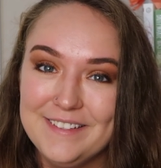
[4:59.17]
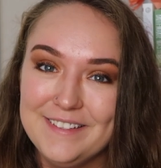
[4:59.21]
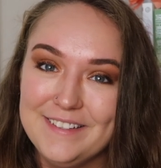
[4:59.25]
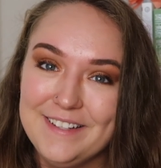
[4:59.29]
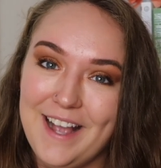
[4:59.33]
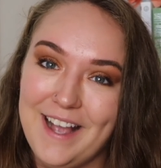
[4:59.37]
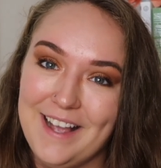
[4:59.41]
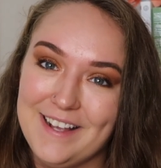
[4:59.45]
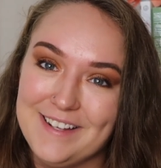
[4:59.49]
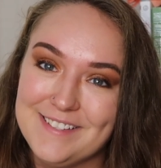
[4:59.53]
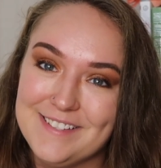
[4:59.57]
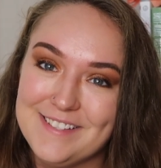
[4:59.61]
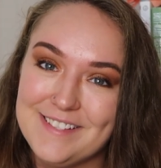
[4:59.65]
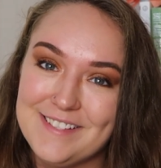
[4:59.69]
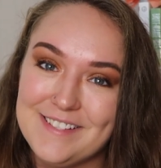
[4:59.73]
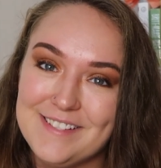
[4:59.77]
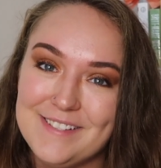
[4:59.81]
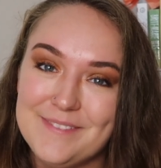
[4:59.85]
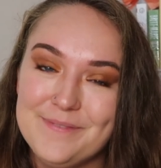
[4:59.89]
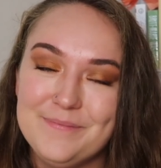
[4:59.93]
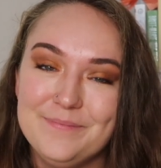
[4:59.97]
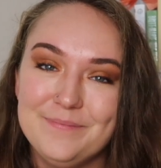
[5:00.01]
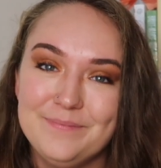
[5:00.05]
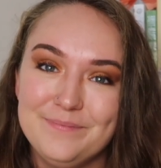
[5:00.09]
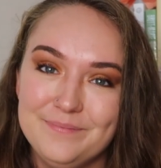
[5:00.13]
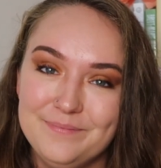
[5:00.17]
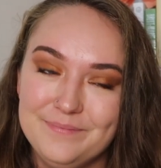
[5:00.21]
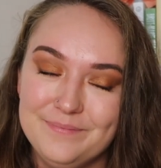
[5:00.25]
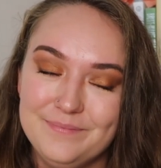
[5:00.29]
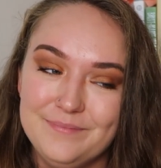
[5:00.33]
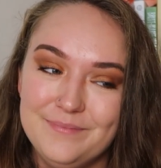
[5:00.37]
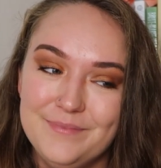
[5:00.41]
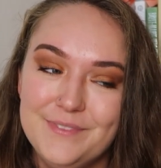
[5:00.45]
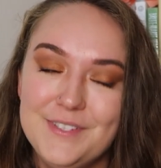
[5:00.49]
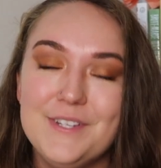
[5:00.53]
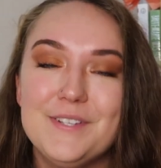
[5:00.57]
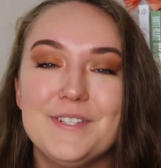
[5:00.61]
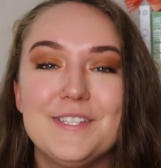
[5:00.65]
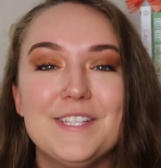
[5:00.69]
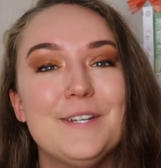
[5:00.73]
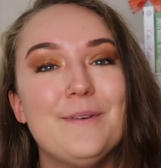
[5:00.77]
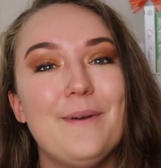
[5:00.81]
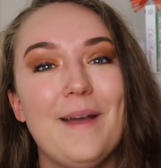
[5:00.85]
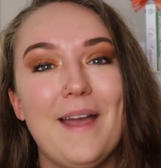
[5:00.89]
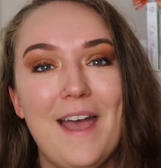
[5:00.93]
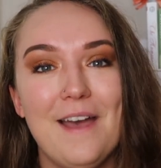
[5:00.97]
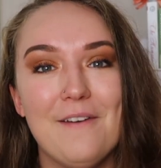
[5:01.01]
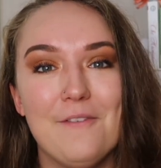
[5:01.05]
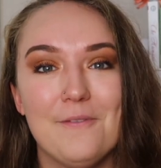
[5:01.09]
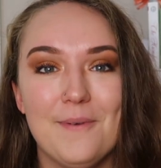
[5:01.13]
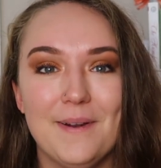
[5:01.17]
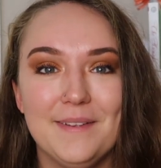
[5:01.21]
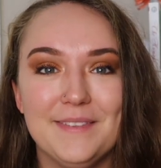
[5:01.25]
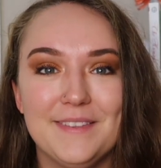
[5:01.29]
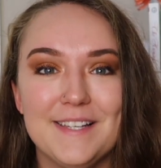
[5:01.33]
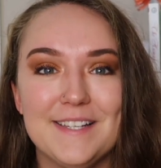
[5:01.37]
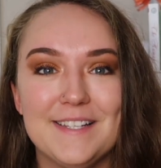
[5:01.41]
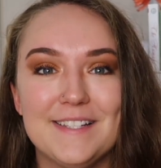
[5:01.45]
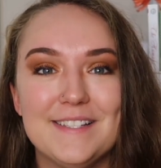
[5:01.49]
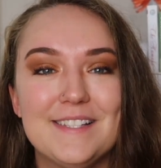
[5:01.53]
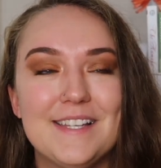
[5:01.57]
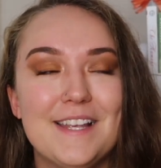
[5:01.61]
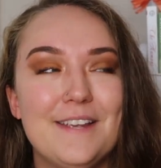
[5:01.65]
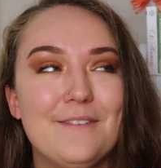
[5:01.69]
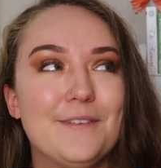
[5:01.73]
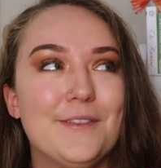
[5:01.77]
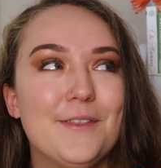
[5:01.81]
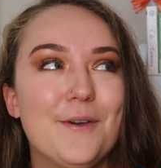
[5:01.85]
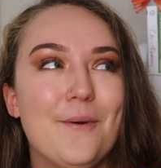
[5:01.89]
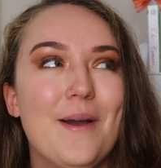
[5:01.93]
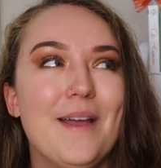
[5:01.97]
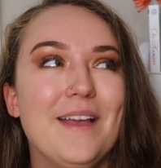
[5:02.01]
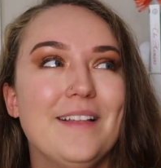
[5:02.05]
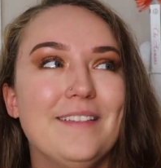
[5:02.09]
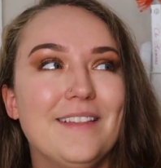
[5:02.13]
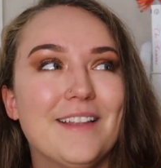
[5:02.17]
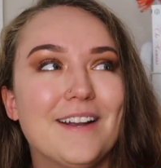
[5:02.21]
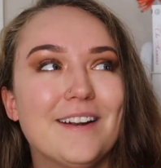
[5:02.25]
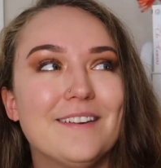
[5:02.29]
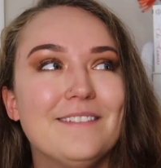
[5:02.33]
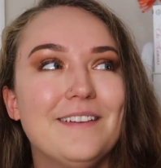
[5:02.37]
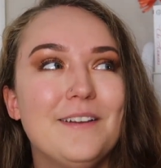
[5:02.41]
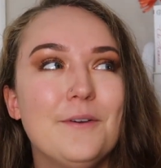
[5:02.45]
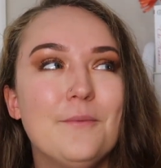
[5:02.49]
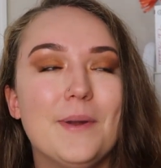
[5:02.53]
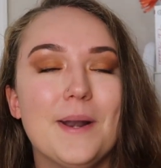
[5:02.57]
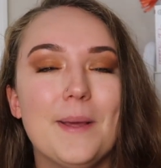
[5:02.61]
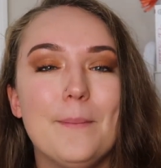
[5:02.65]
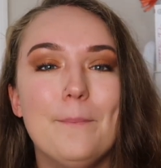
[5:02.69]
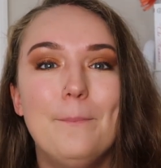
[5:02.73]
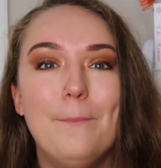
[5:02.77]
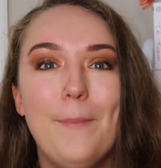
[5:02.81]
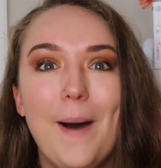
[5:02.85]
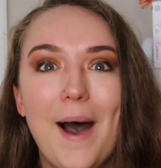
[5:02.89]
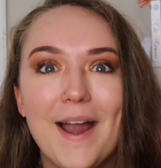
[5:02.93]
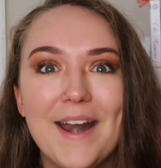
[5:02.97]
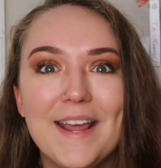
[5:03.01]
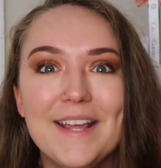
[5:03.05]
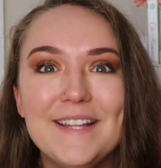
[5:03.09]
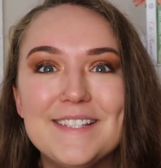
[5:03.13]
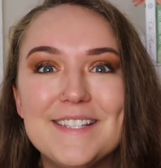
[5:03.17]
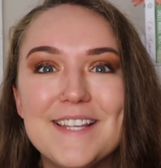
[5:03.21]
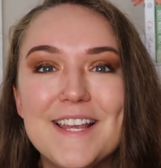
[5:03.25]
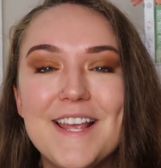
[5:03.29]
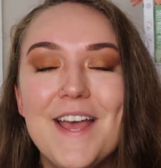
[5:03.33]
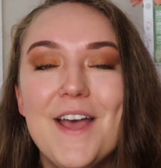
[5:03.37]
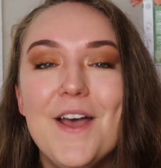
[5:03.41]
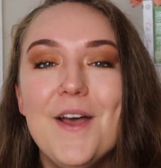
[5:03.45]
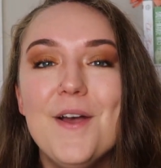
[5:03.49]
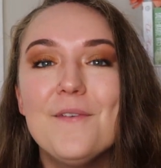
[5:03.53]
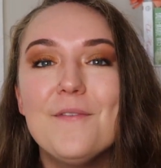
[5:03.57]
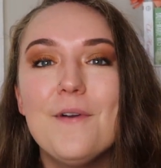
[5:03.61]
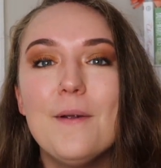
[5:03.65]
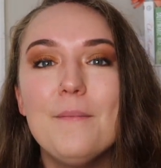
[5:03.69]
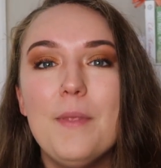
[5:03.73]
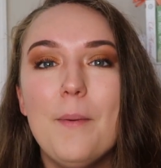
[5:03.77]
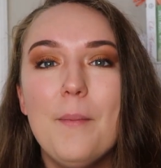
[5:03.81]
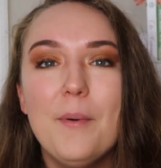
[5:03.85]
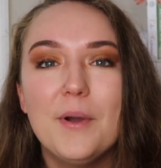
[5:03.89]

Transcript: Guys, Do you see why I haven't read this? Even though I literally went and bought it from the